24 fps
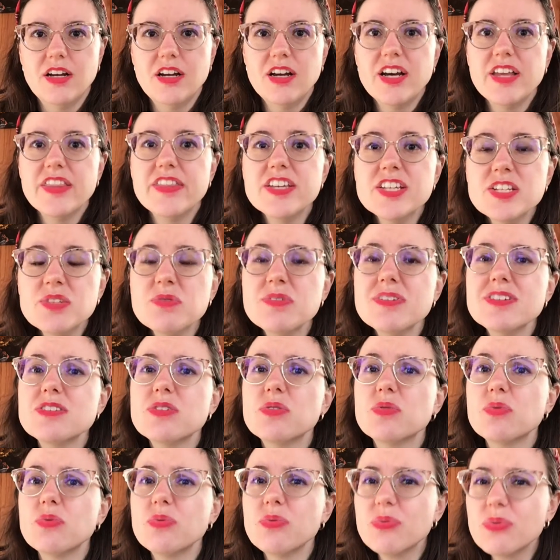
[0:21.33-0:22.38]
This was a
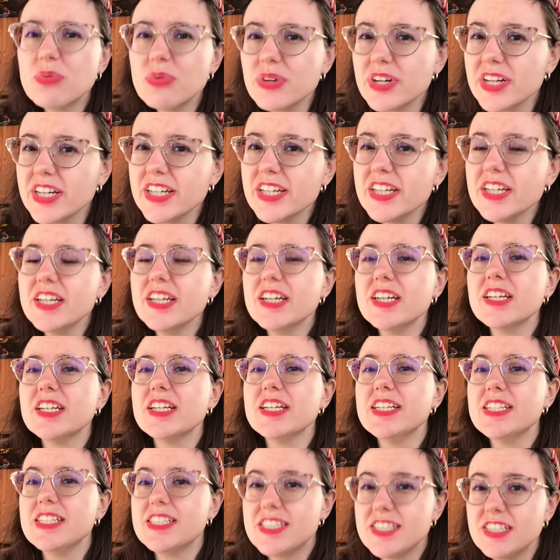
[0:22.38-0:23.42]
really
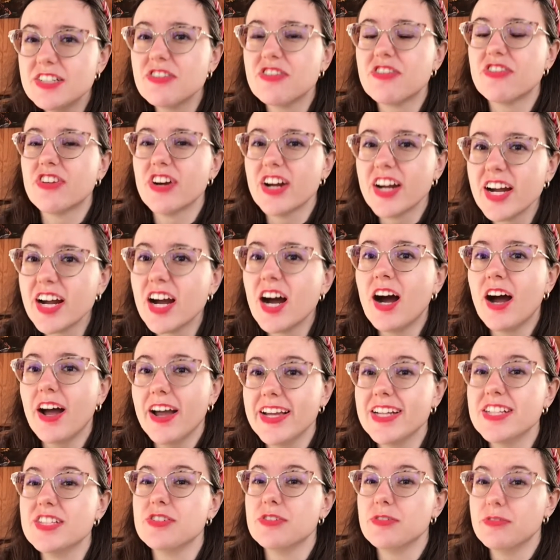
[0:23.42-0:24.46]
different
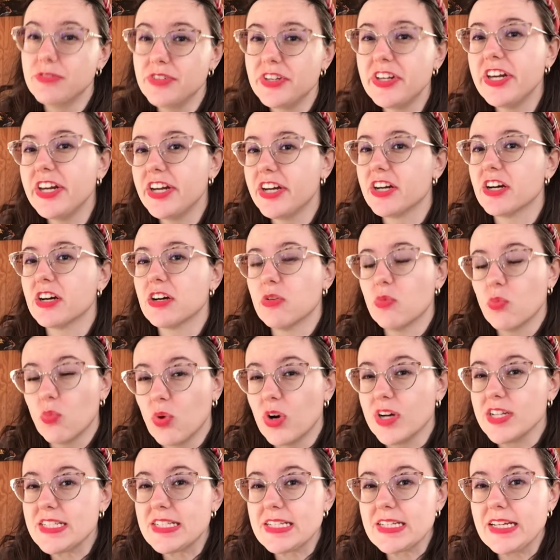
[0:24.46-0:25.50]
kind of year,
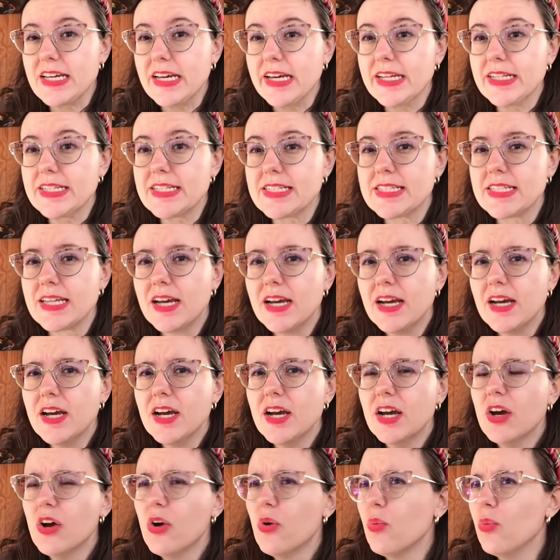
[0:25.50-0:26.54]
wasn't it?
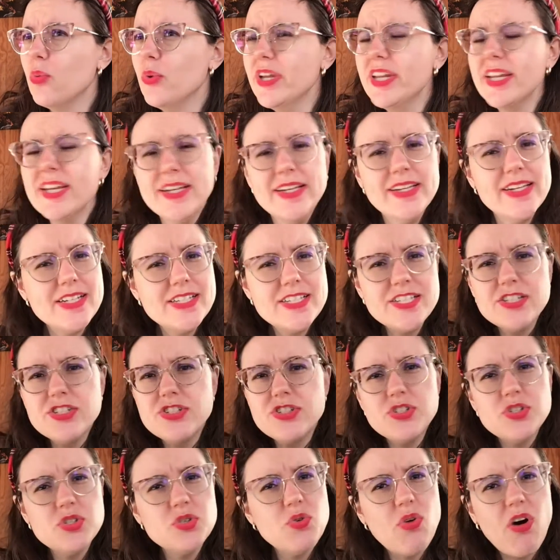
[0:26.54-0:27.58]
We didn't get to
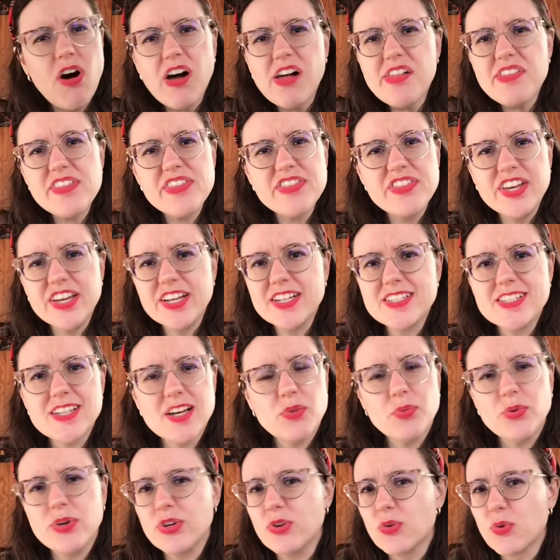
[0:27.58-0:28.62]
do all the things that
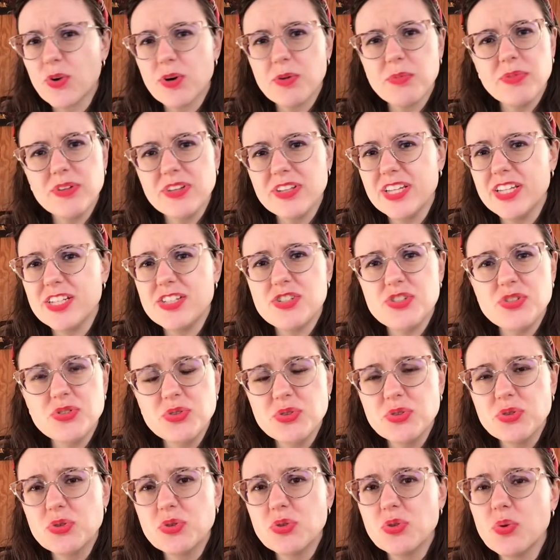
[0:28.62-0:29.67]
we normally
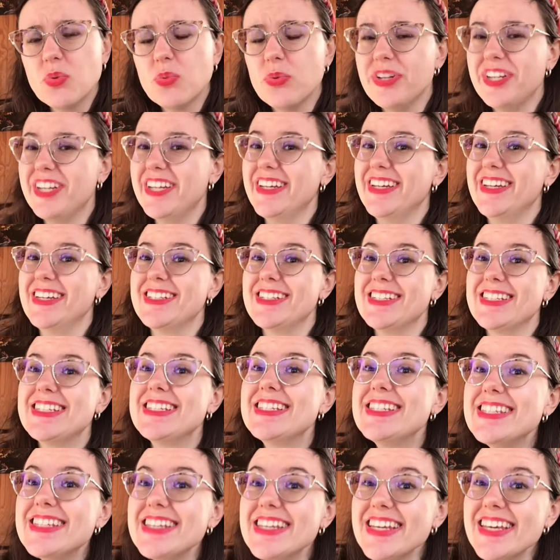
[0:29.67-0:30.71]
do. We didn't get to
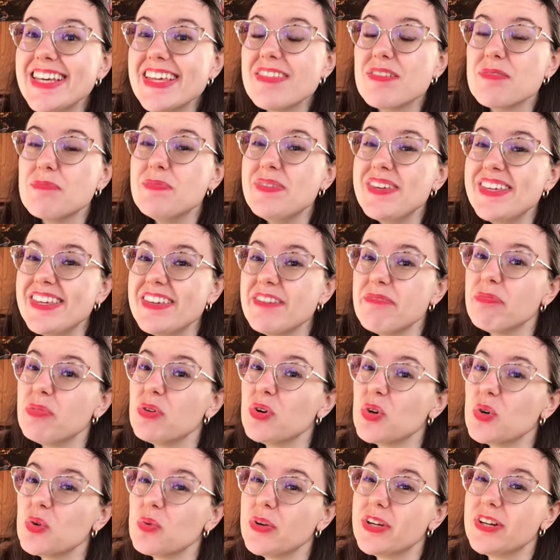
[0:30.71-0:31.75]
see the
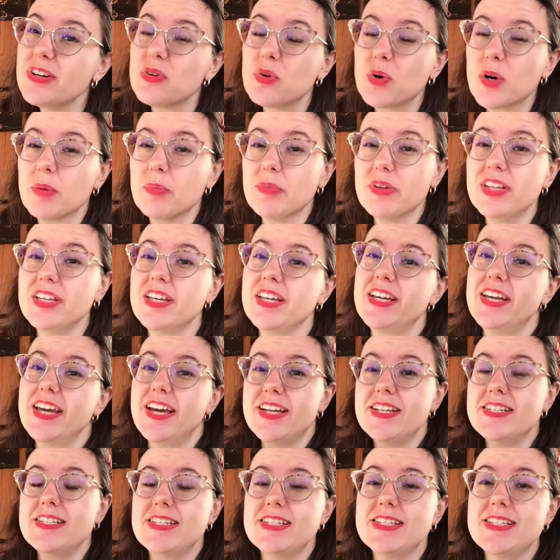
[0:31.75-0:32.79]
people we normally
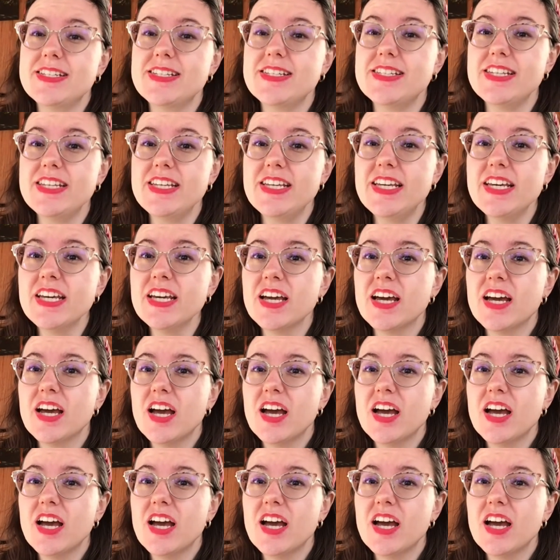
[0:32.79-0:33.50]
get to see.